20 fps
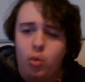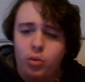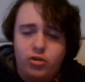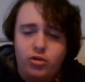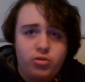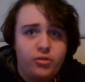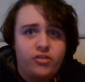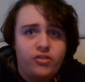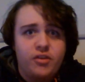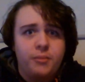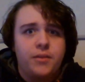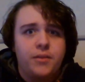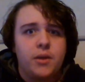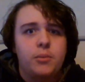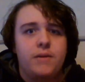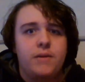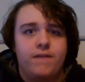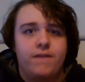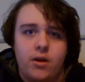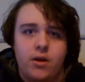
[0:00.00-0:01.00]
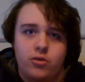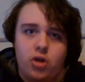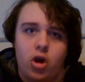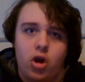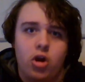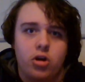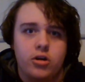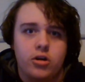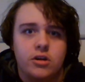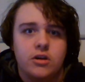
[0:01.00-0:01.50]
which was something we found
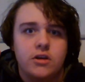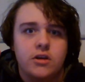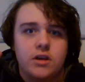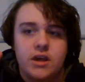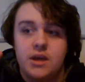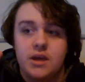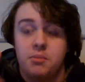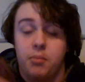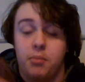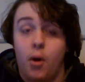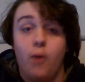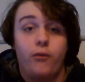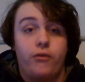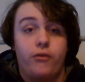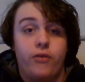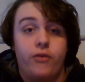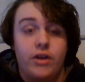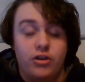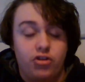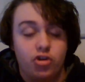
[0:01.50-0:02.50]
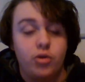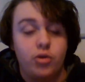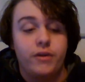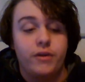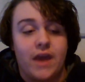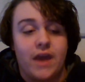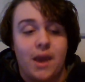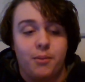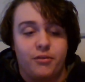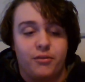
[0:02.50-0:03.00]
hard in two of the
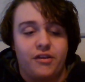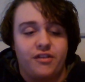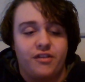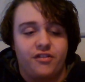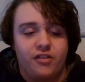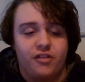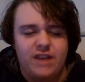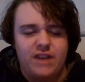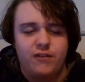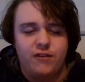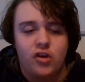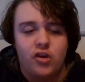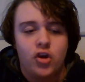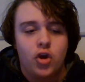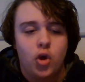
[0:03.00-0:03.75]
games against the Leafs.